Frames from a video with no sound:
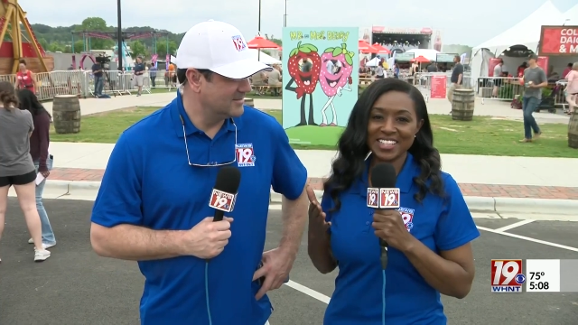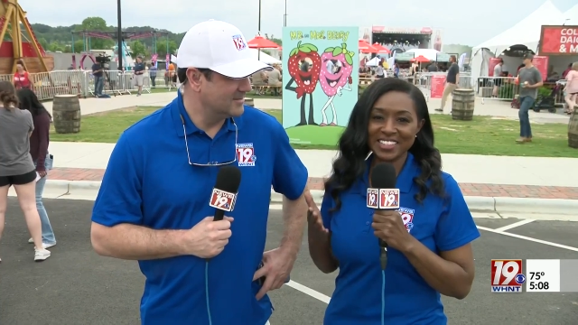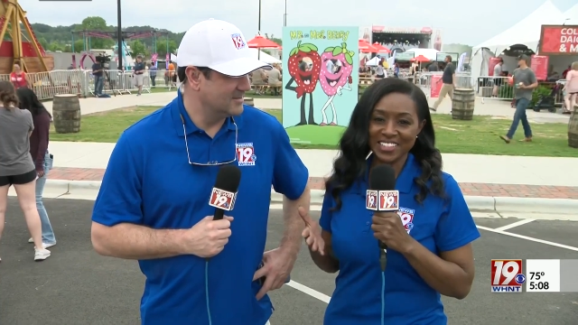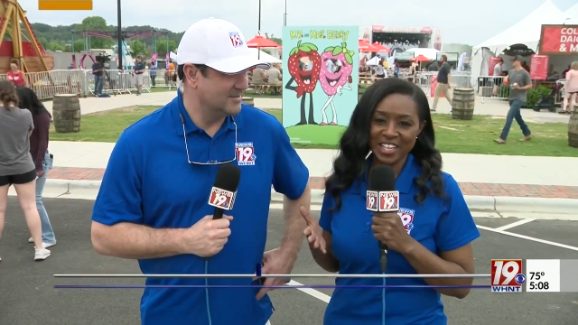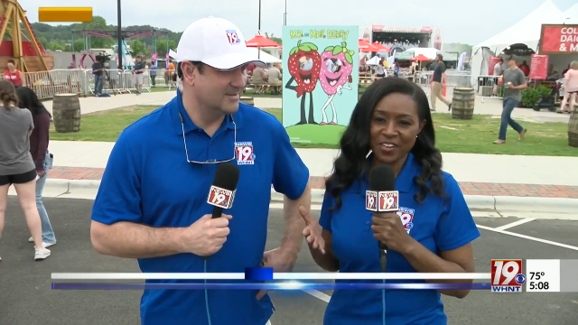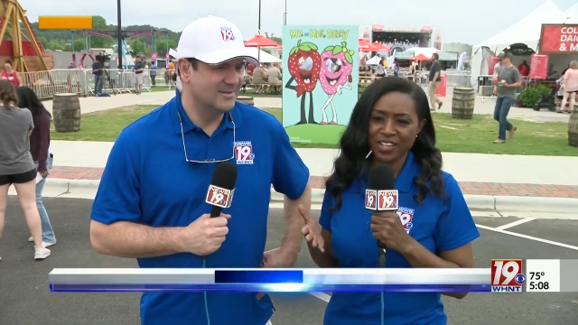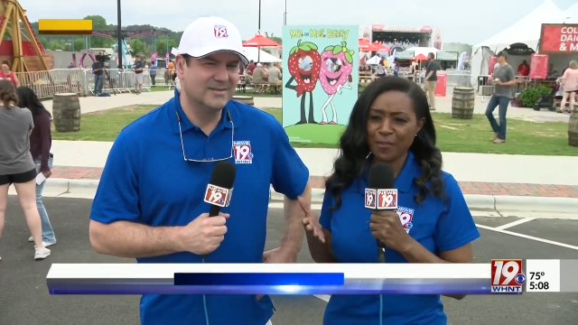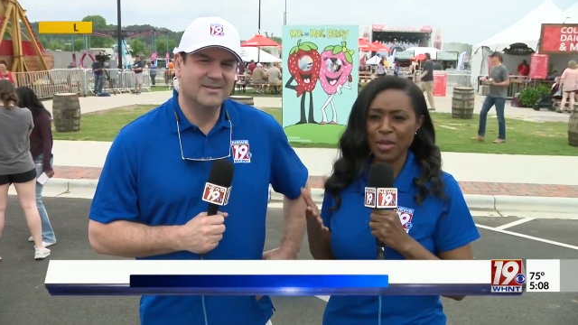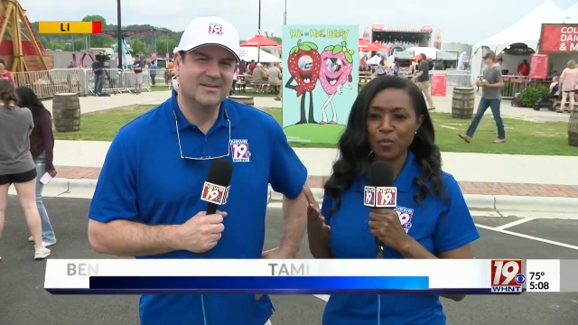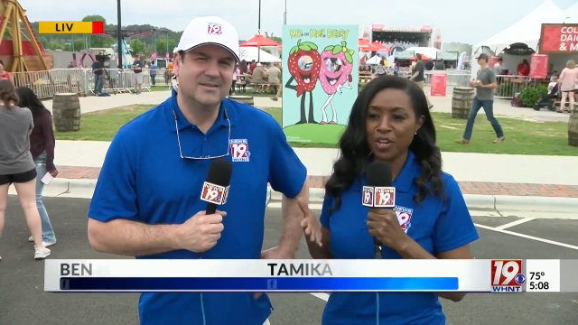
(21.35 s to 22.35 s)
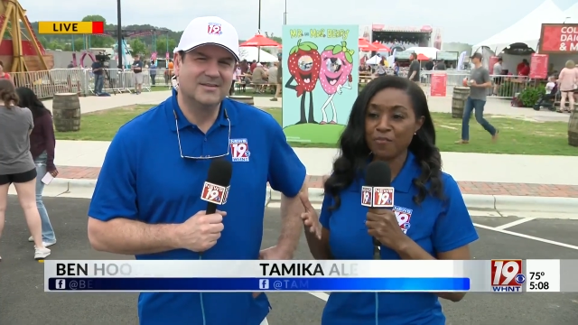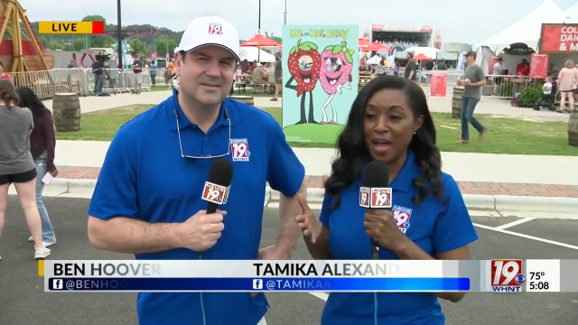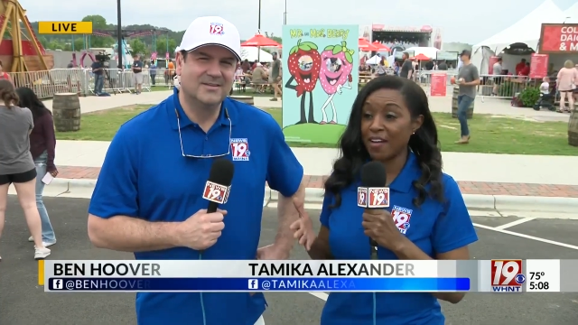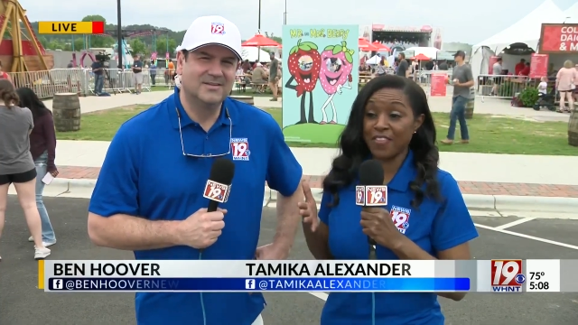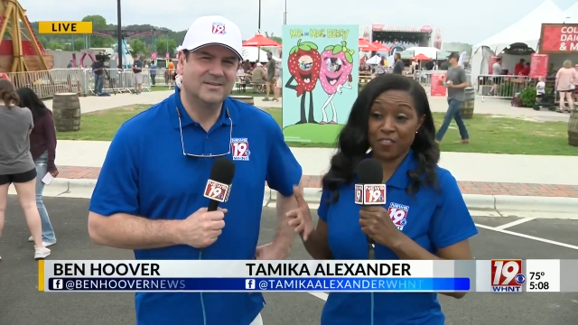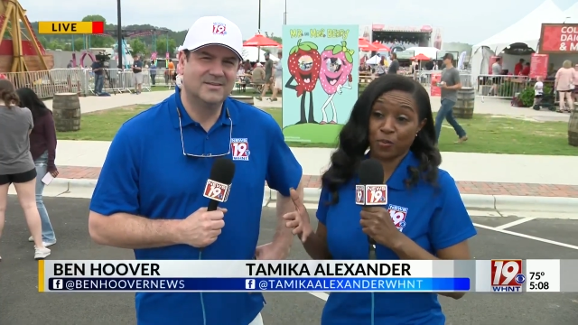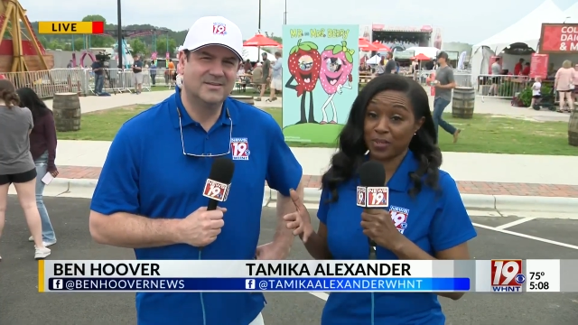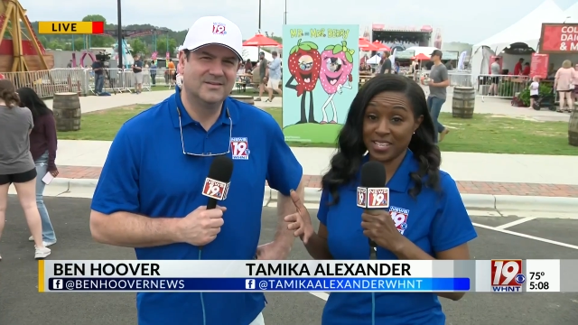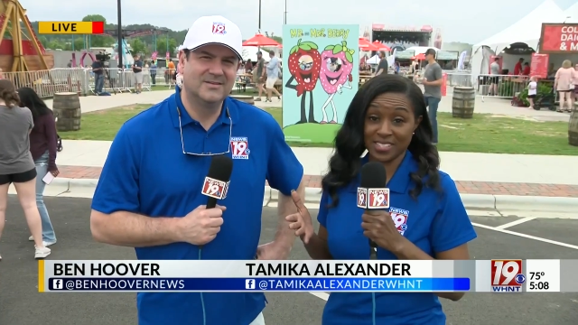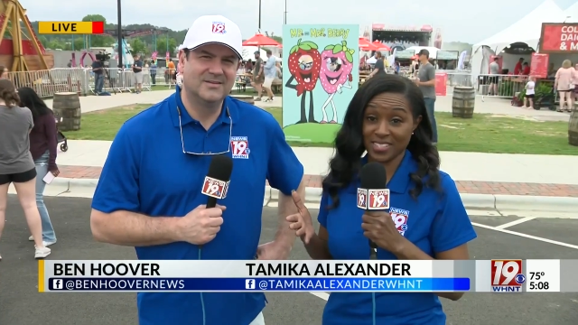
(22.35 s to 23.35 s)
Speaker 1: clear, and I'm at one of my favorite
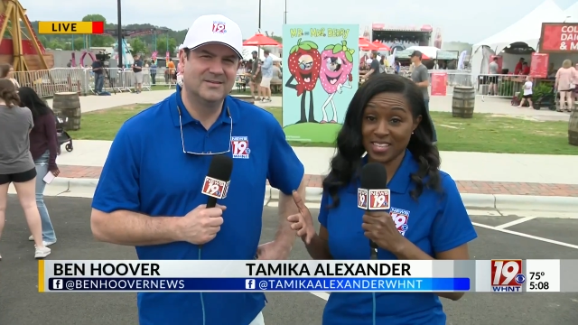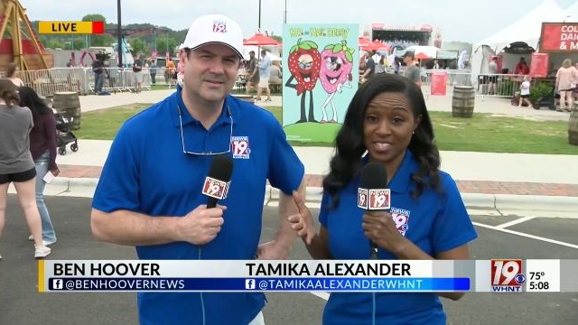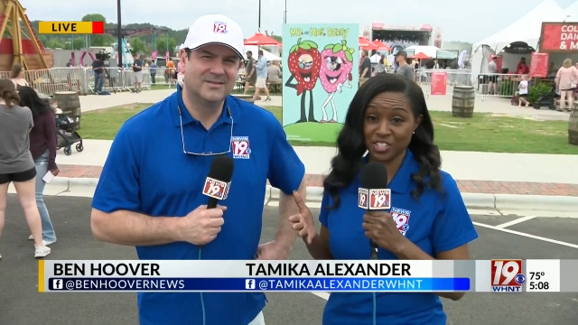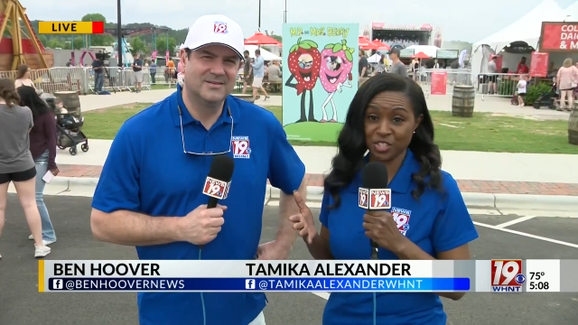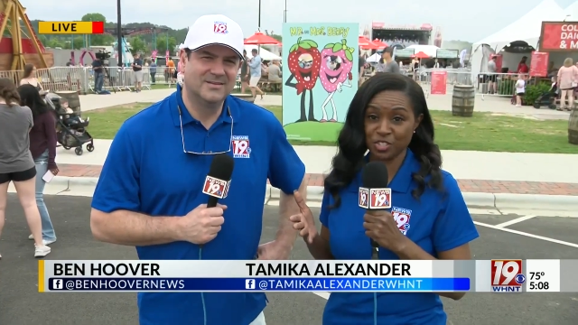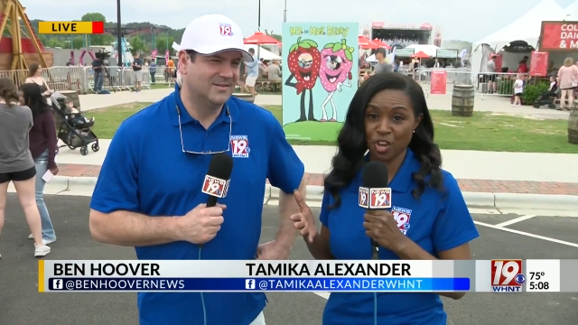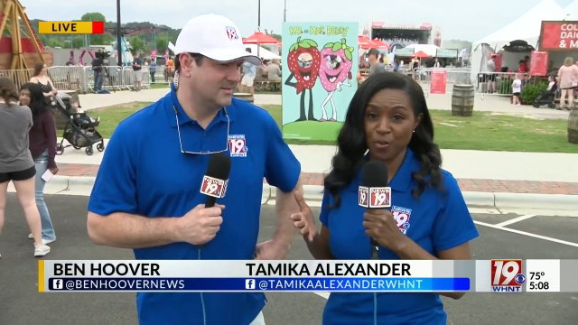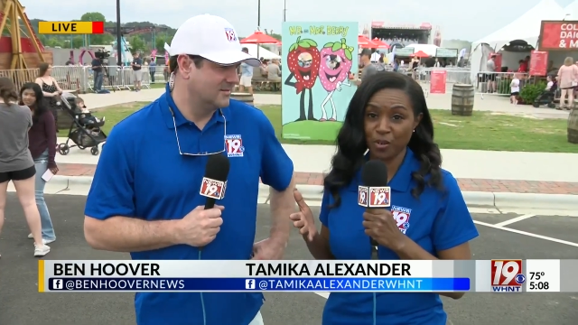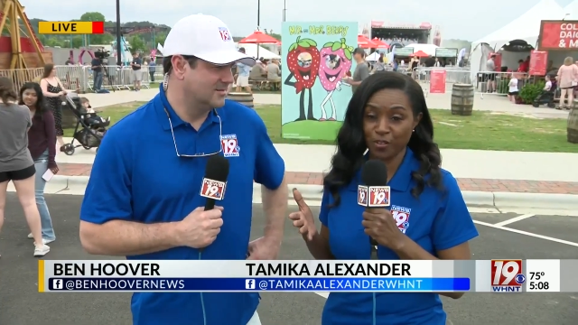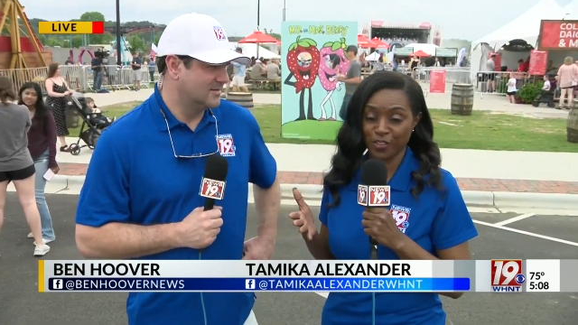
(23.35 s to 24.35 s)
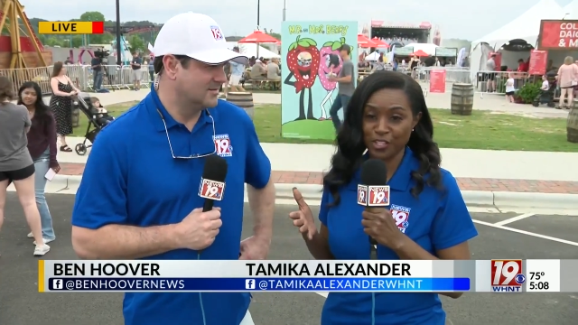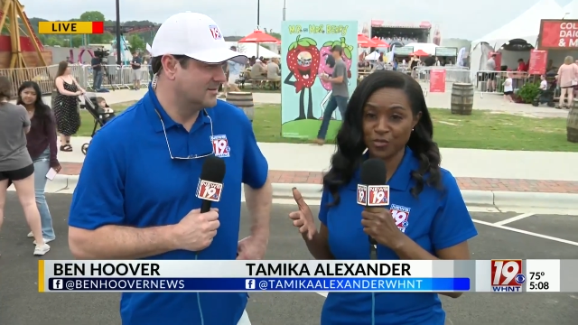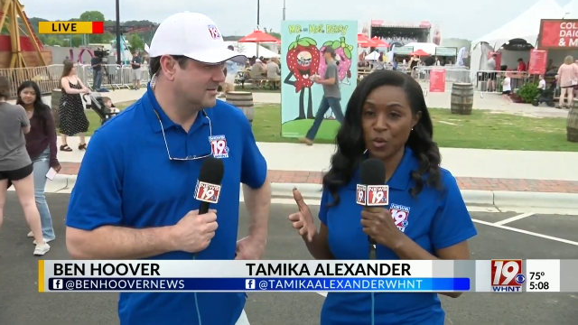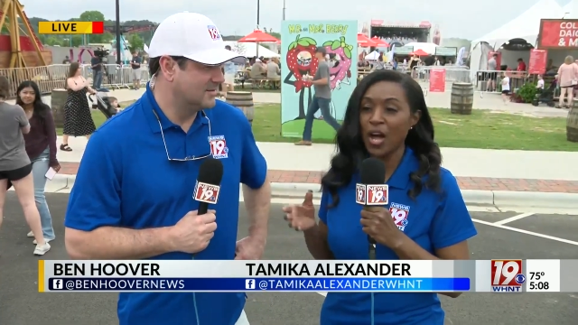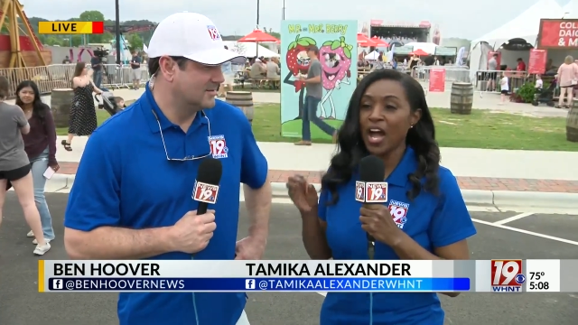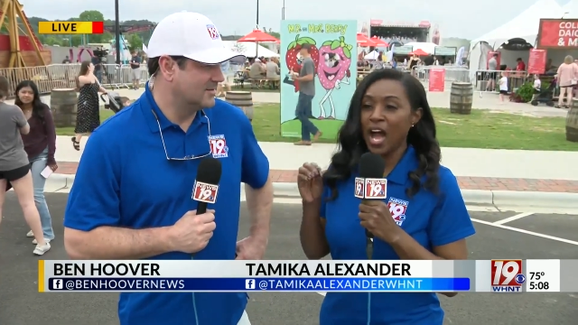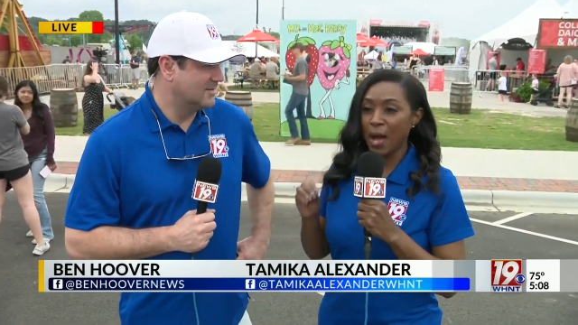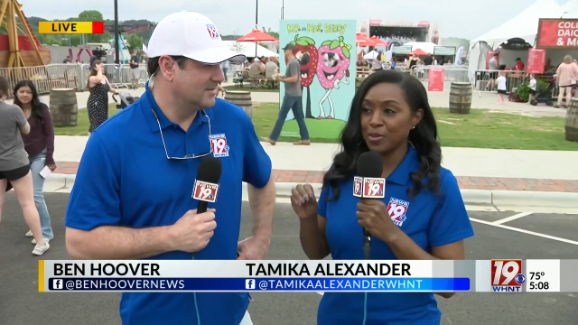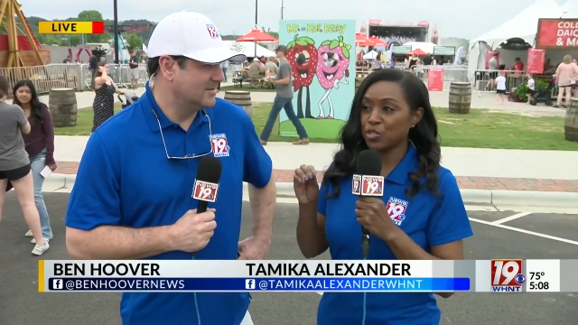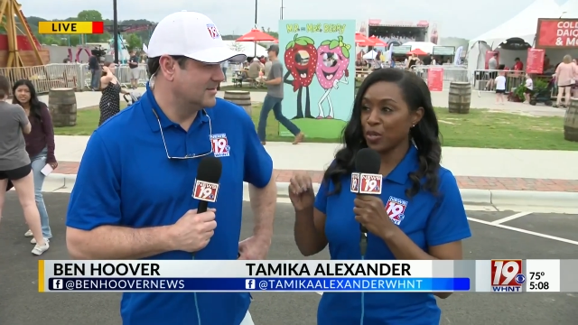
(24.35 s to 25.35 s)
places at this year's Strawberry Festival.
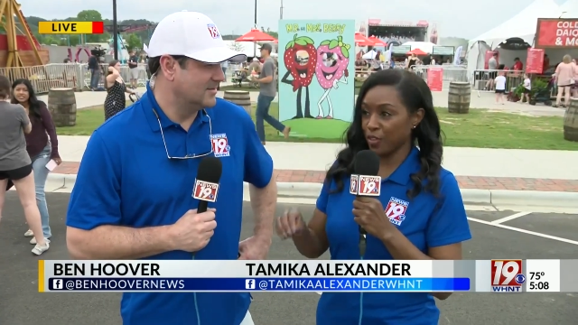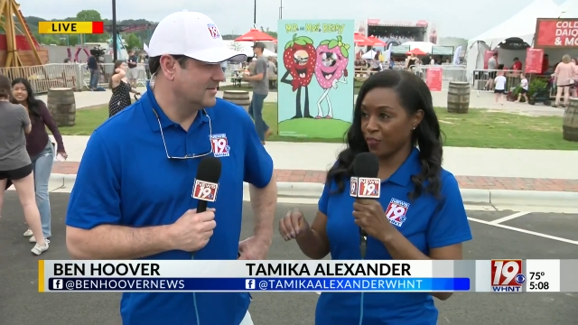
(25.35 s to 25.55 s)
I'm between the